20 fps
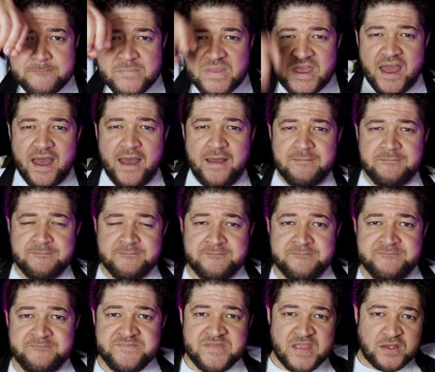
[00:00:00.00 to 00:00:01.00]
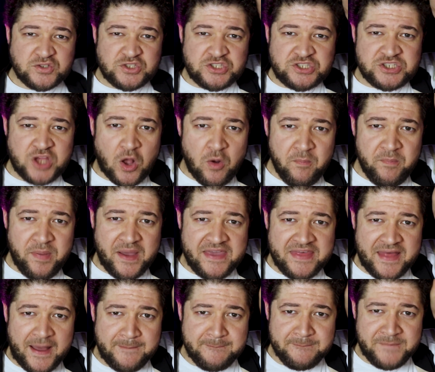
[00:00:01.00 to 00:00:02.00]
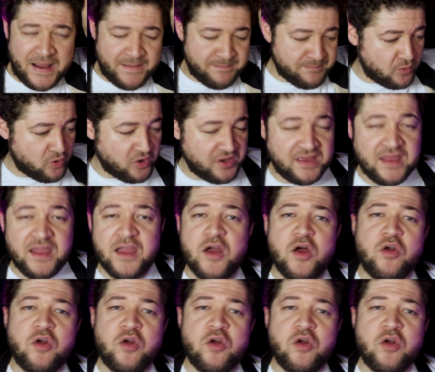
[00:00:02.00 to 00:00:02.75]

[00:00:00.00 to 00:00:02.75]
Yeah? Salt Bay that bad boy.